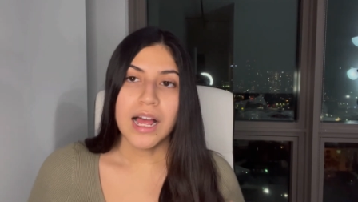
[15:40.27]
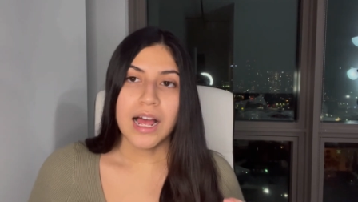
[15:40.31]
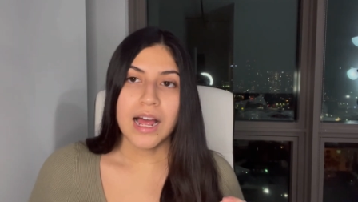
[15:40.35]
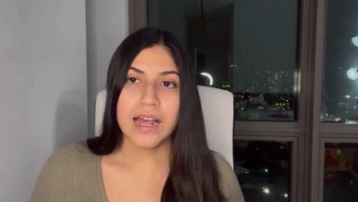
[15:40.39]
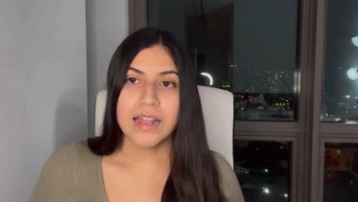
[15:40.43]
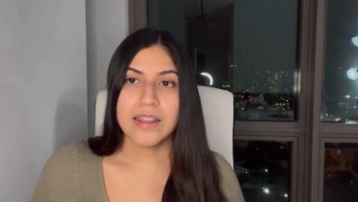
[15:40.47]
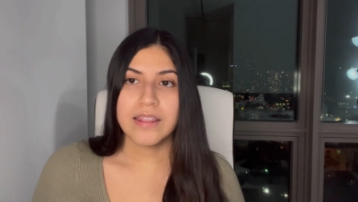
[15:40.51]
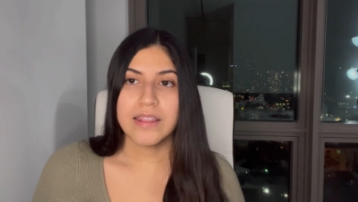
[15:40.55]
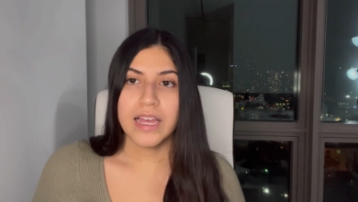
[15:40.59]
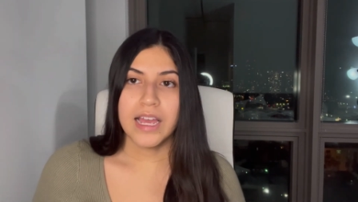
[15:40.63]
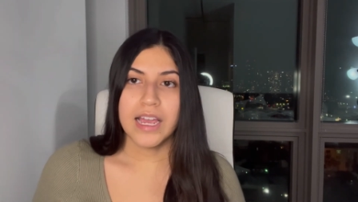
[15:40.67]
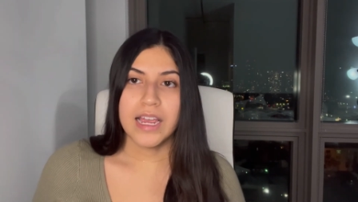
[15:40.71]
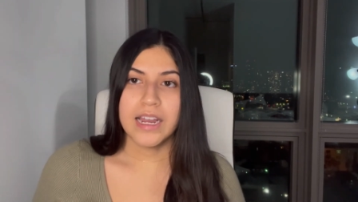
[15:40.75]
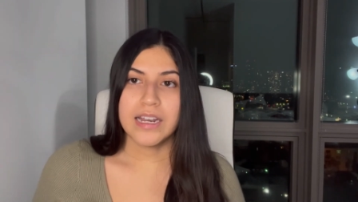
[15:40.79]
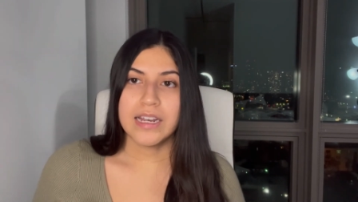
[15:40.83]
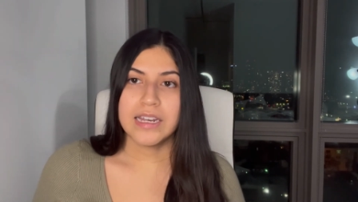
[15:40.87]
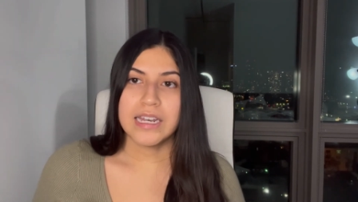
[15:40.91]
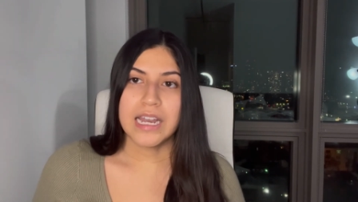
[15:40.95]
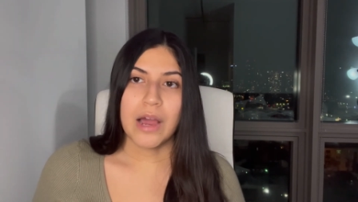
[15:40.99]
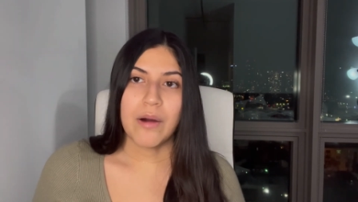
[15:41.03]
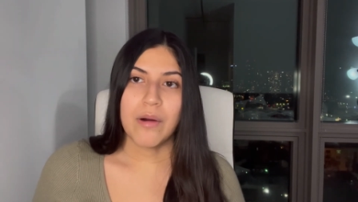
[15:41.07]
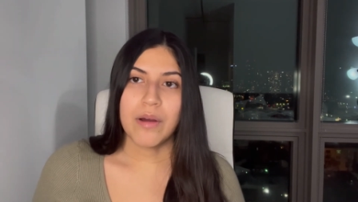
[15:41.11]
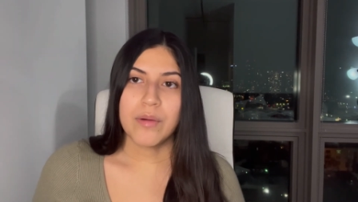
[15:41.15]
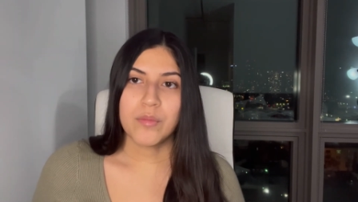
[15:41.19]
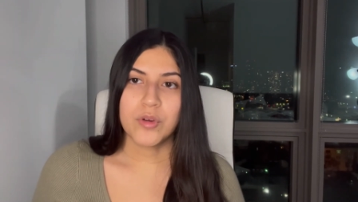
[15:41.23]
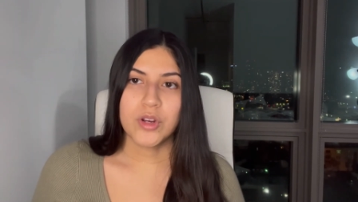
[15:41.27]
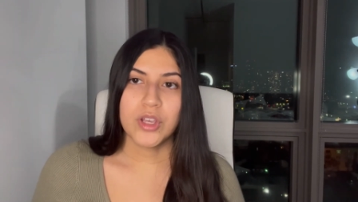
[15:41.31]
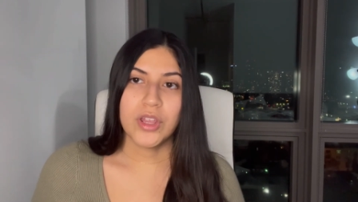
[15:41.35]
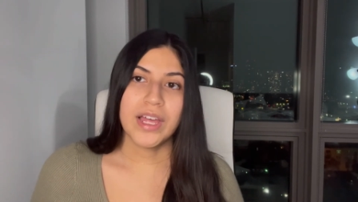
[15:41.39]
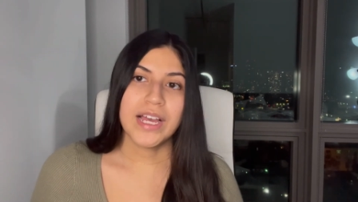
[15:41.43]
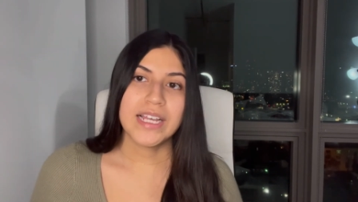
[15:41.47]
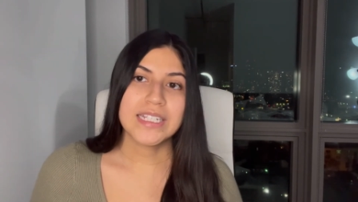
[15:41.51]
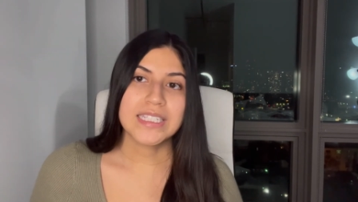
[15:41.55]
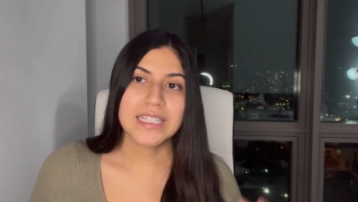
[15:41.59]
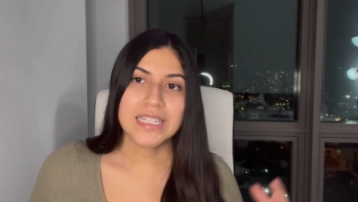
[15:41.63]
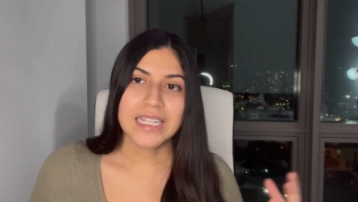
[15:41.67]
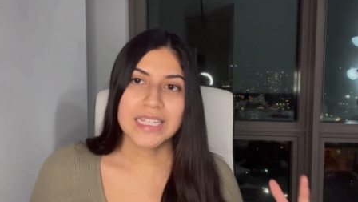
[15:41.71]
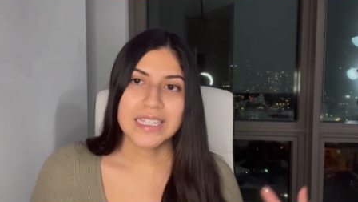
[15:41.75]
and then now I'm
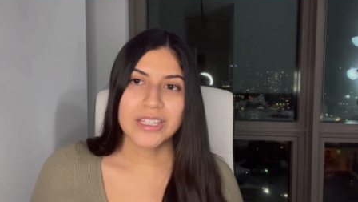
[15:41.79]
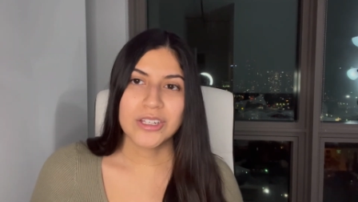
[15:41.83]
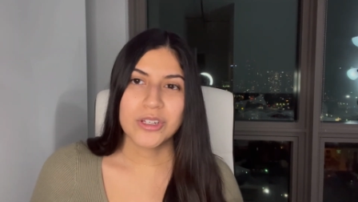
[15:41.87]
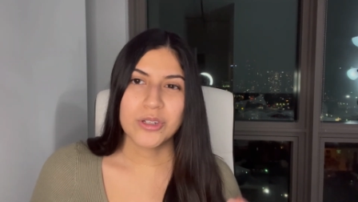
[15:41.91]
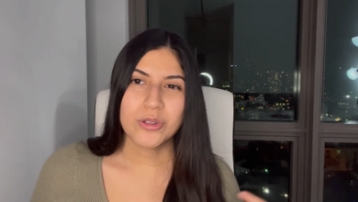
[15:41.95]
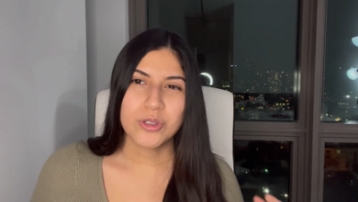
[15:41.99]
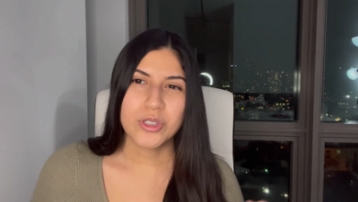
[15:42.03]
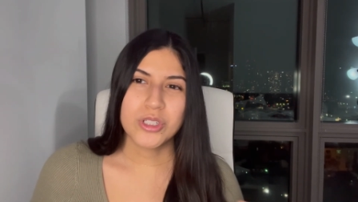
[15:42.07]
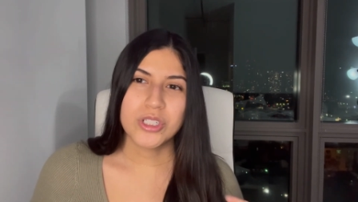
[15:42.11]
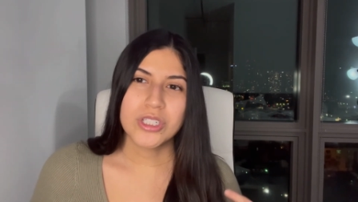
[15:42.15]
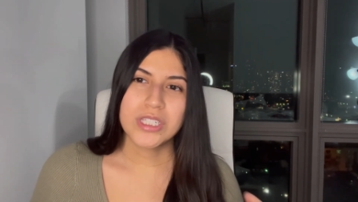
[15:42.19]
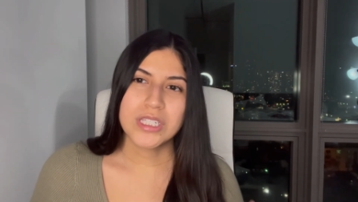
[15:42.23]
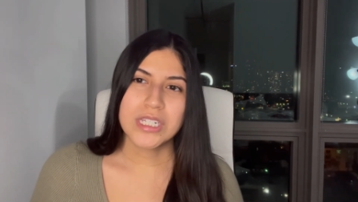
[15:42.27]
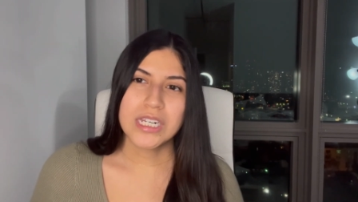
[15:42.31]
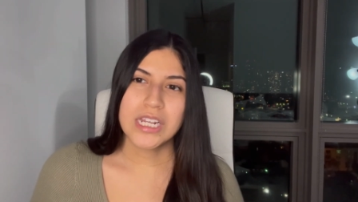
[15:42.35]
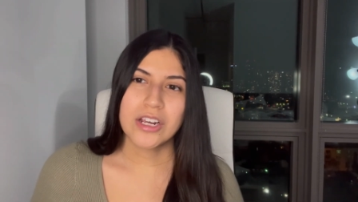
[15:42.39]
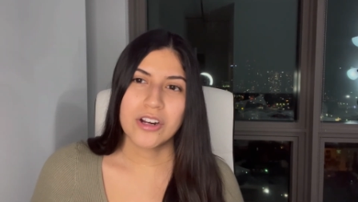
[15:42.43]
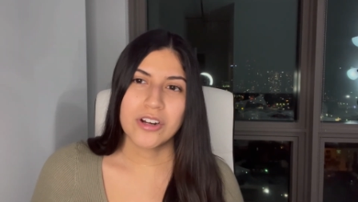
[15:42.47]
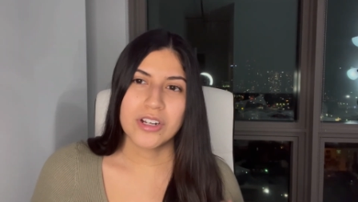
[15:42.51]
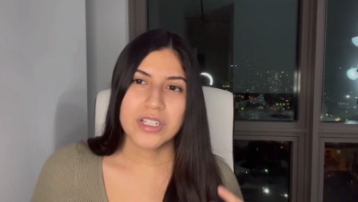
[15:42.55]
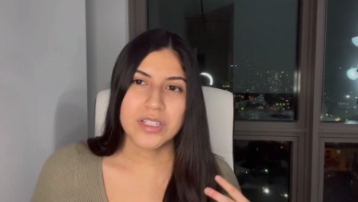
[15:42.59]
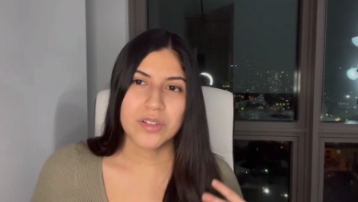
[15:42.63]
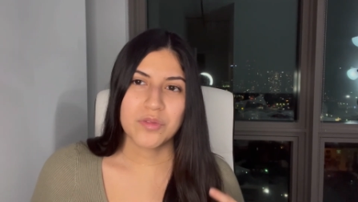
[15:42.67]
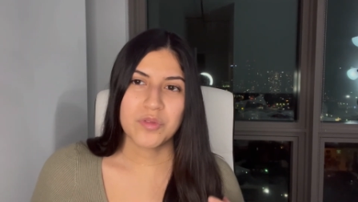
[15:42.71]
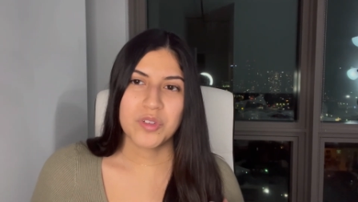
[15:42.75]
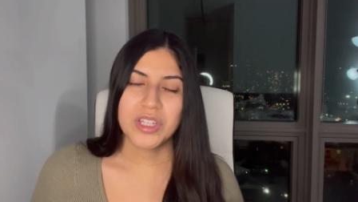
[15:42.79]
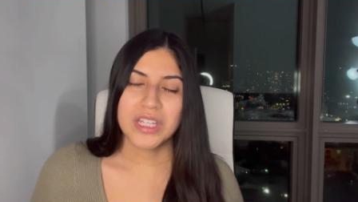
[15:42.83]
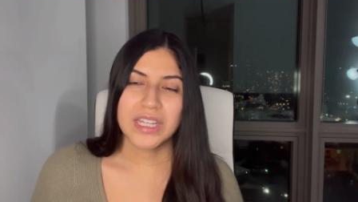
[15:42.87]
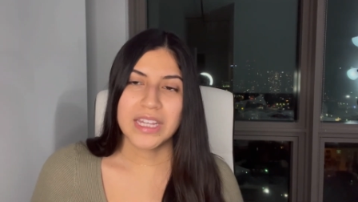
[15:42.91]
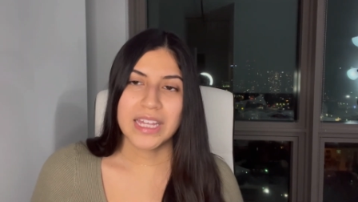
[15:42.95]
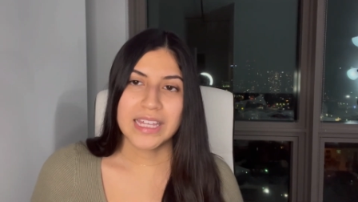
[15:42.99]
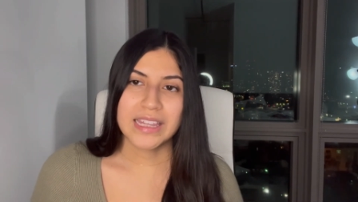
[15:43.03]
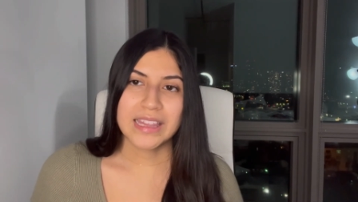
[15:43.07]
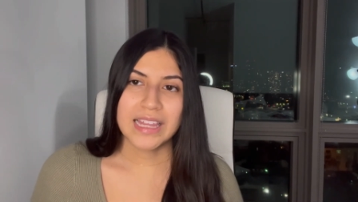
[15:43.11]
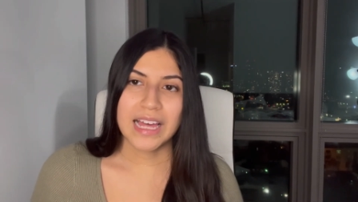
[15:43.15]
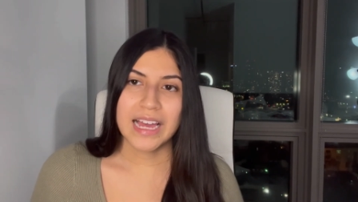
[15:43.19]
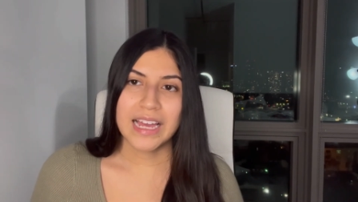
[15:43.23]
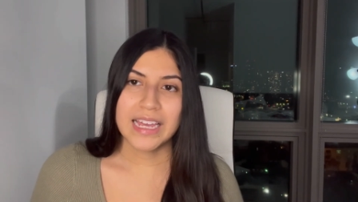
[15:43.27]
realizing like the Gucci sneaker isn't really
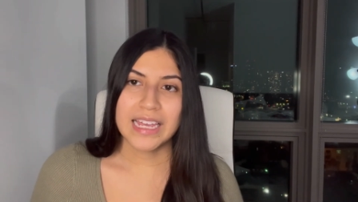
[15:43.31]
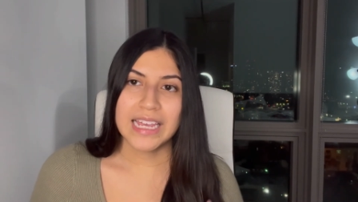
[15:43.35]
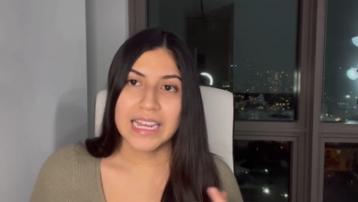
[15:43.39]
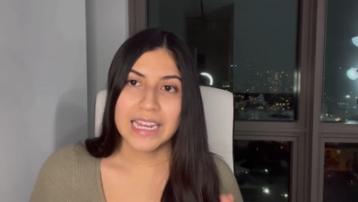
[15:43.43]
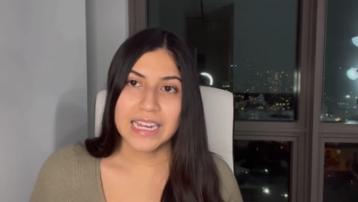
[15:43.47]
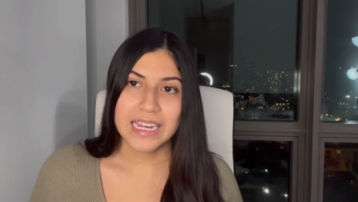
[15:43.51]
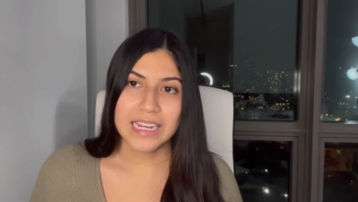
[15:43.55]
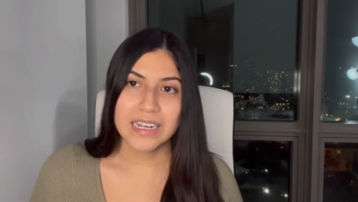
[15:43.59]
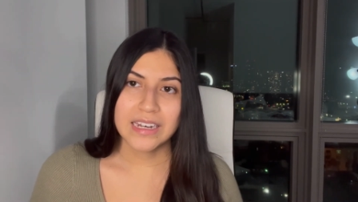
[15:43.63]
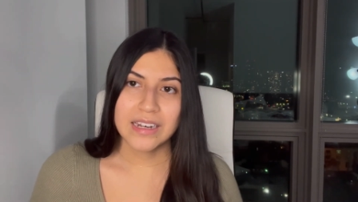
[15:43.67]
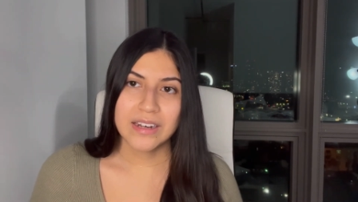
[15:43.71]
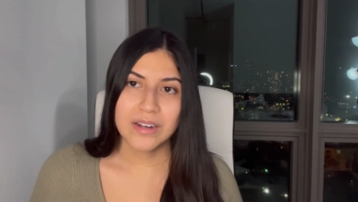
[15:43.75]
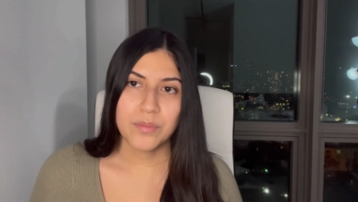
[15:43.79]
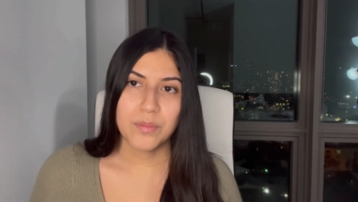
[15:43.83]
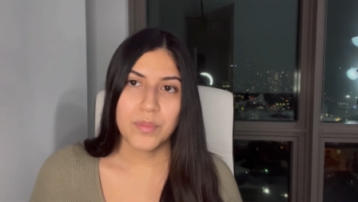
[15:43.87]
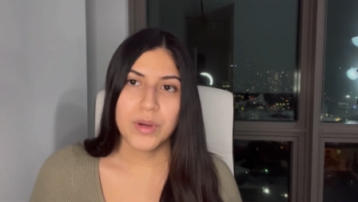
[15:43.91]
like that in,